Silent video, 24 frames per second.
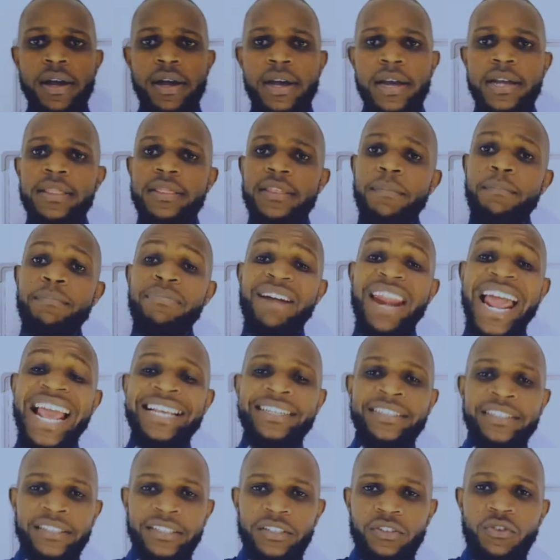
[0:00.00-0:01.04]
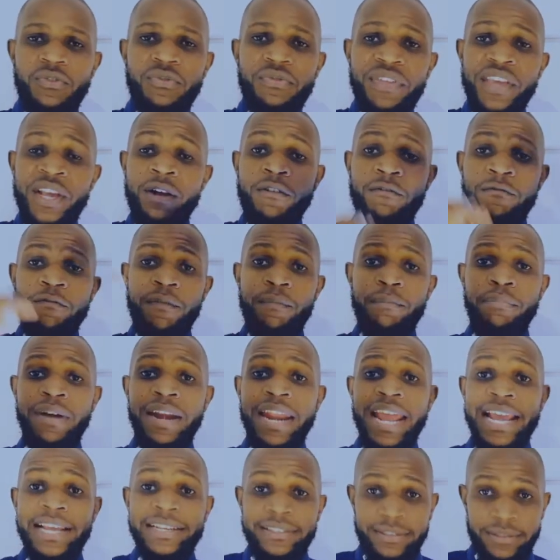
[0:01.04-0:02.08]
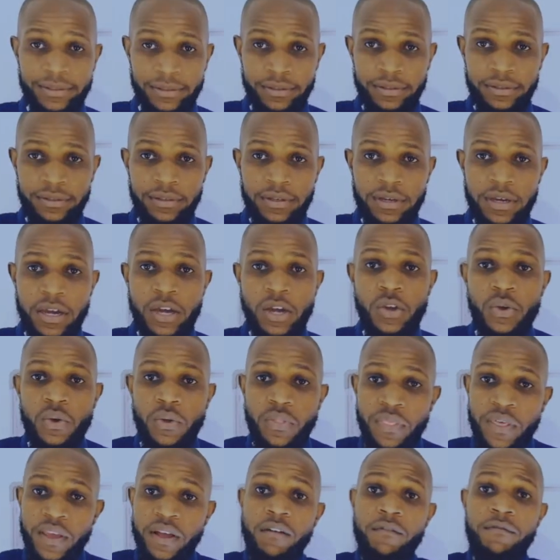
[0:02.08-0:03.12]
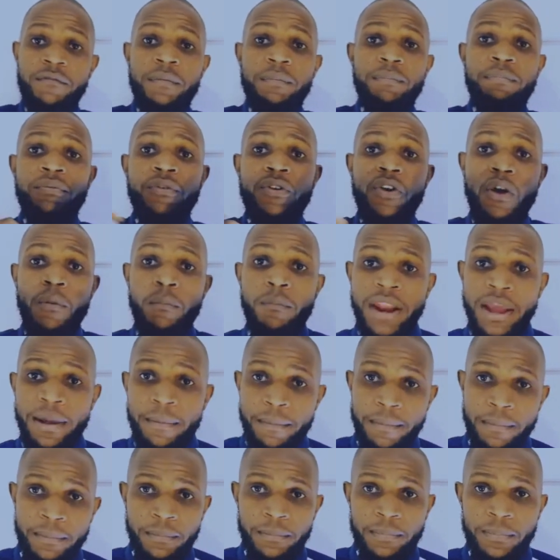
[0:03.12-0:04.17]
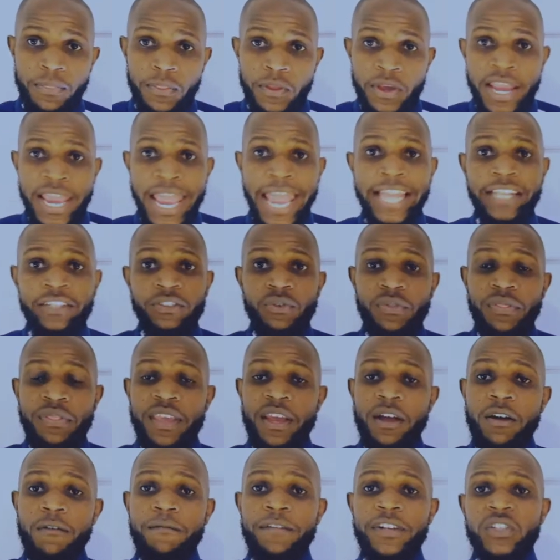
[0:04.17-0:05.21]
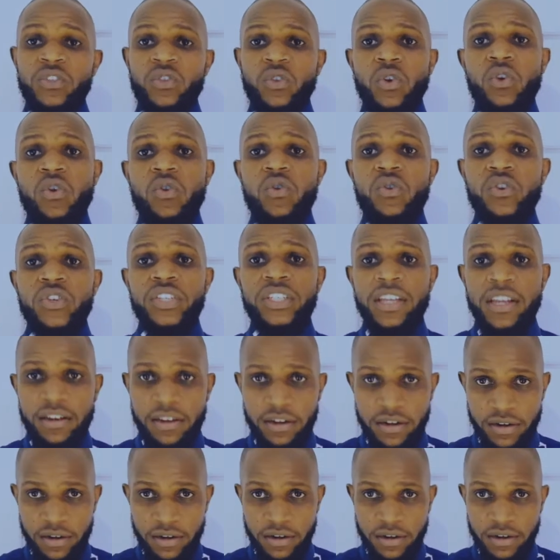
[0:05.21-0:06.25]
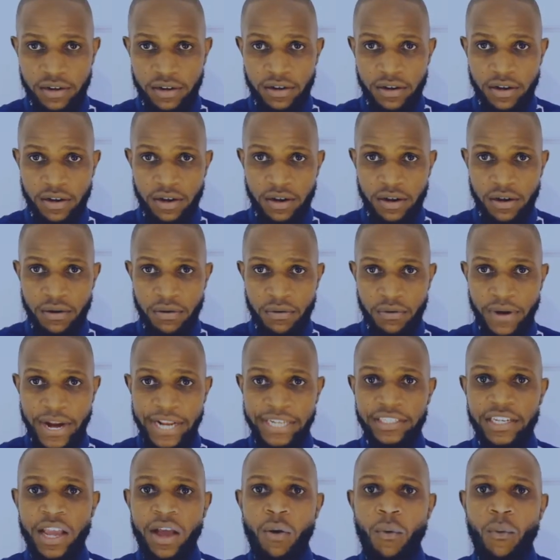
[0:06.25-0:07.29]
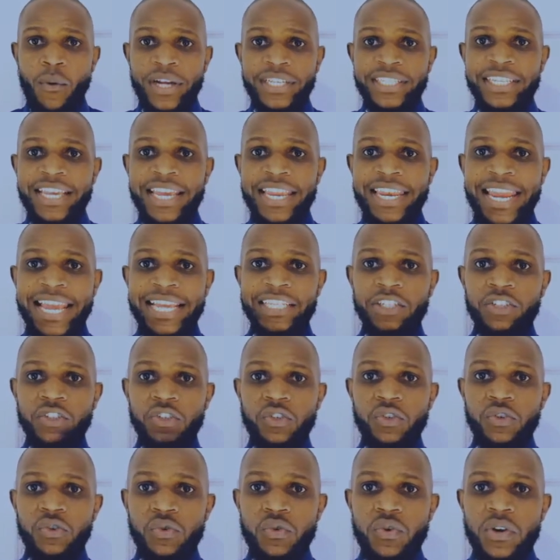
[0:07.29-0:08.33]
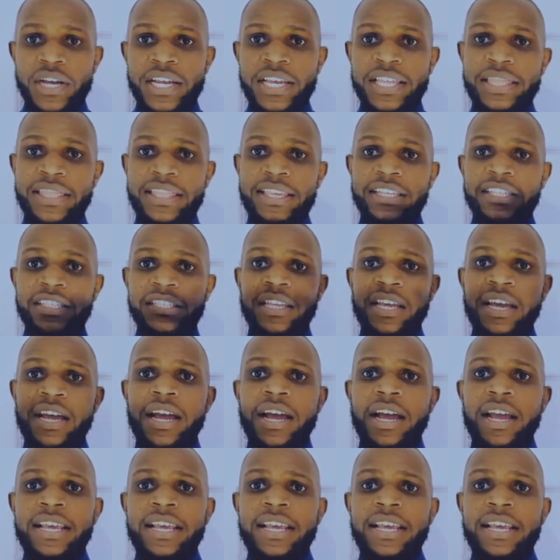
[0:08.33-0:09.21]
In the place, you think of a place, you think of a problem, and you think of a solution, right? What can I do in this